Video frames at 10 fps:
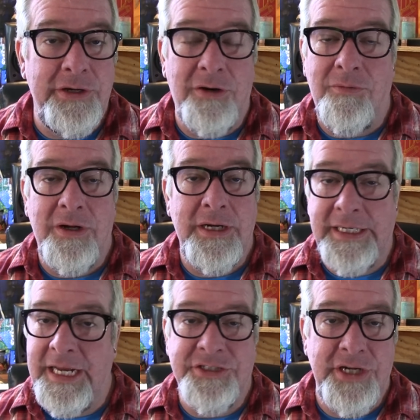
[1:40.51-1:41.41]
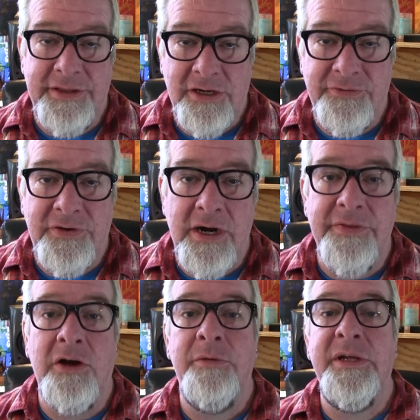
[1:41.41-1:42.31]
You don't want to catch anything on fire.
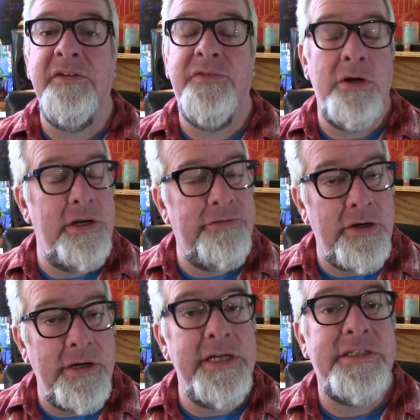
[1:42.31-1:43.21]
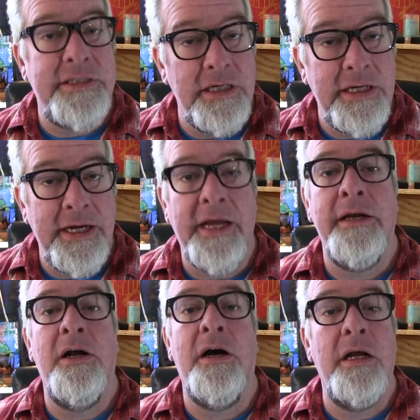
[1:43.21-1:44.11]
That would be very, very silly
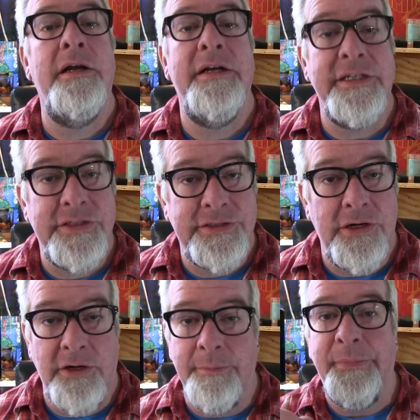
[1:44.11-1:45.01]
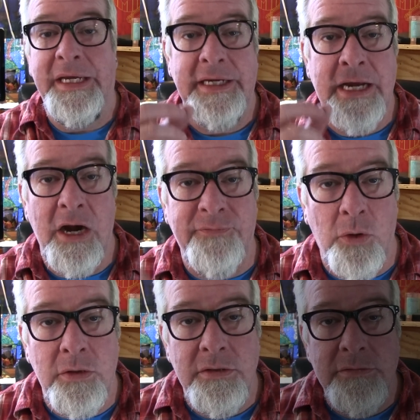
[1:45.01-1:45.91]
and unnecessary. Be careful.